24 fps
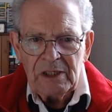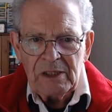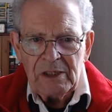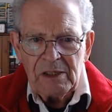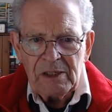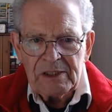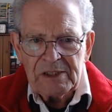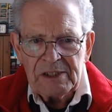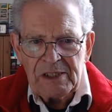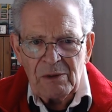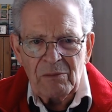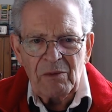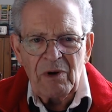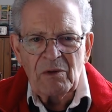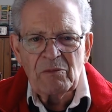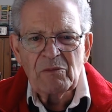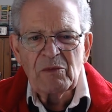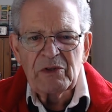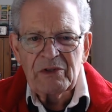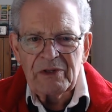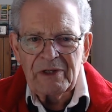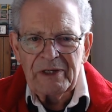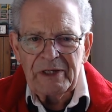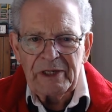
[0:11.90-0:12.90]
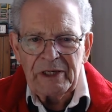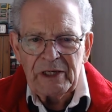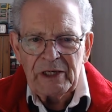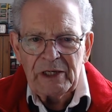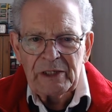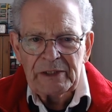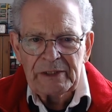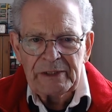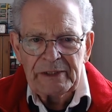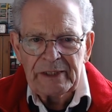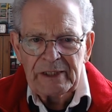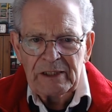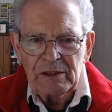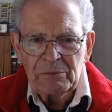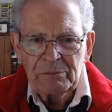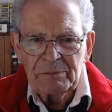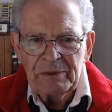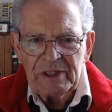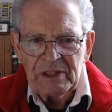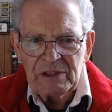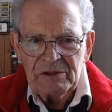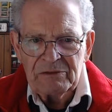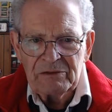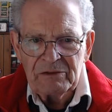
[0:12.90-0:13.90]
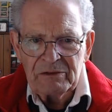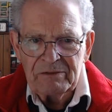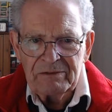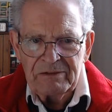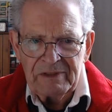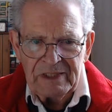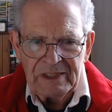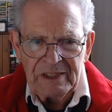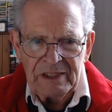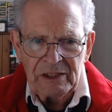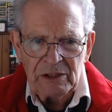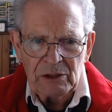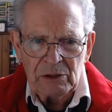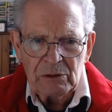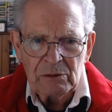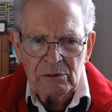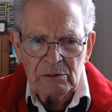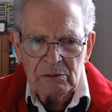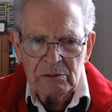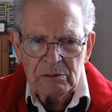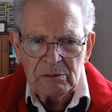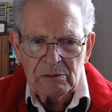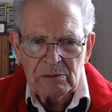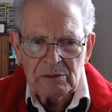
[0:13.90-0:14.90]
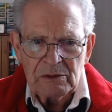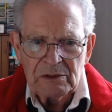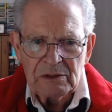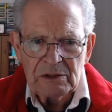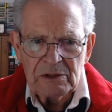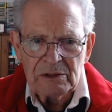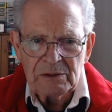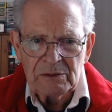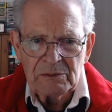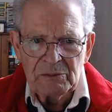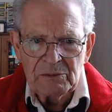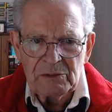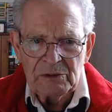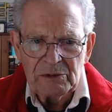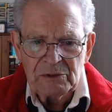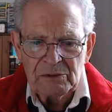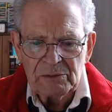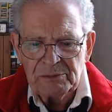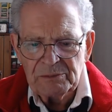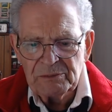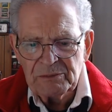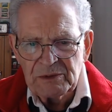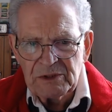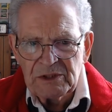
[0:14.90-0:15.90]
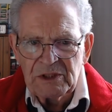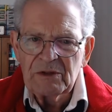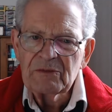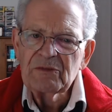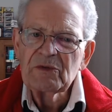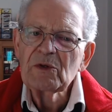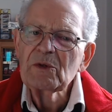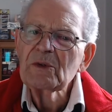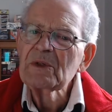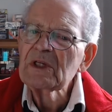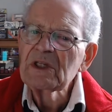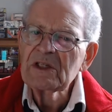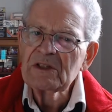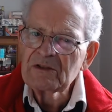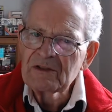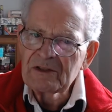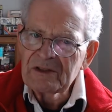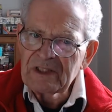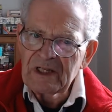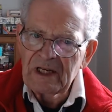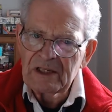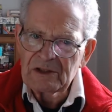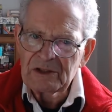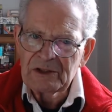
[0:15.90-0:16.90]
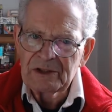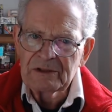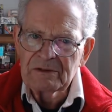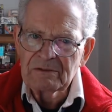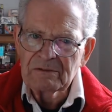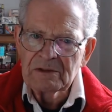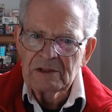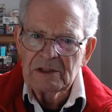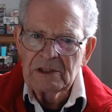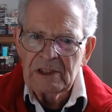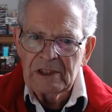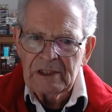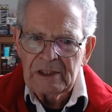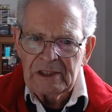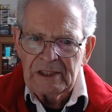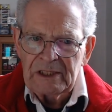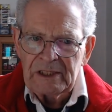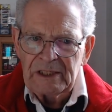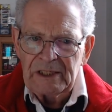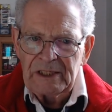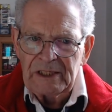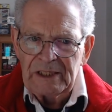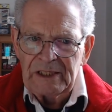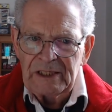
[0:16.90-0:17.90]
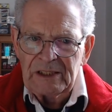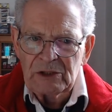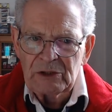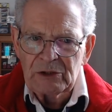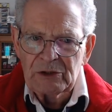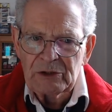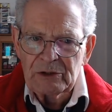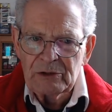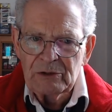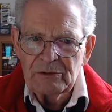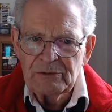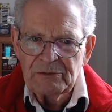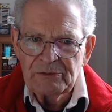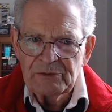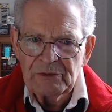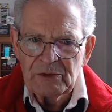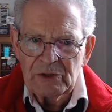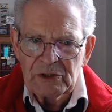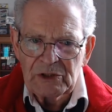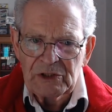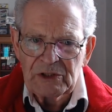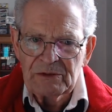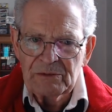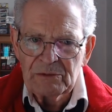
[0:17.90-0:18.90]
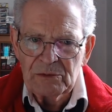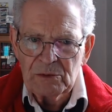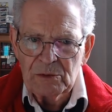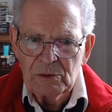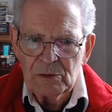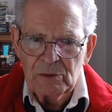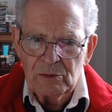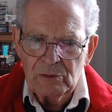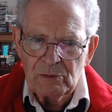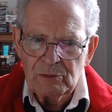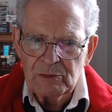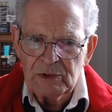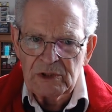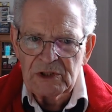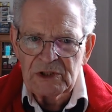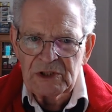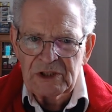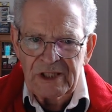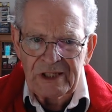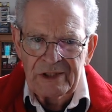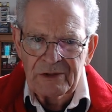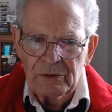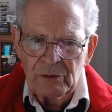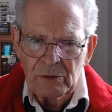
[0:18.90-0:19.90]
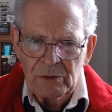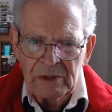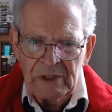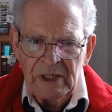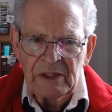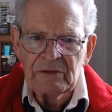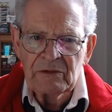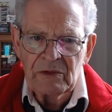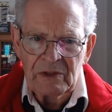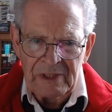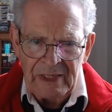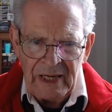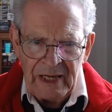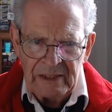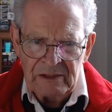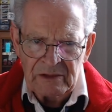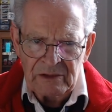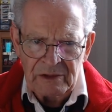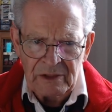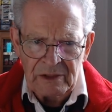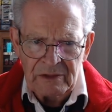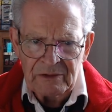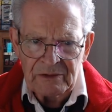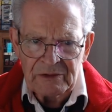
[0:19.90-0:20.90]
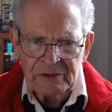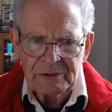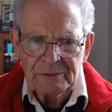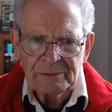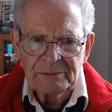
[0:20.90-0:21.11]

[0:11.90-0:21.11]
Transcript: come up with a, a little bit of a video that will give you an introduction into, first of all, the general London accents.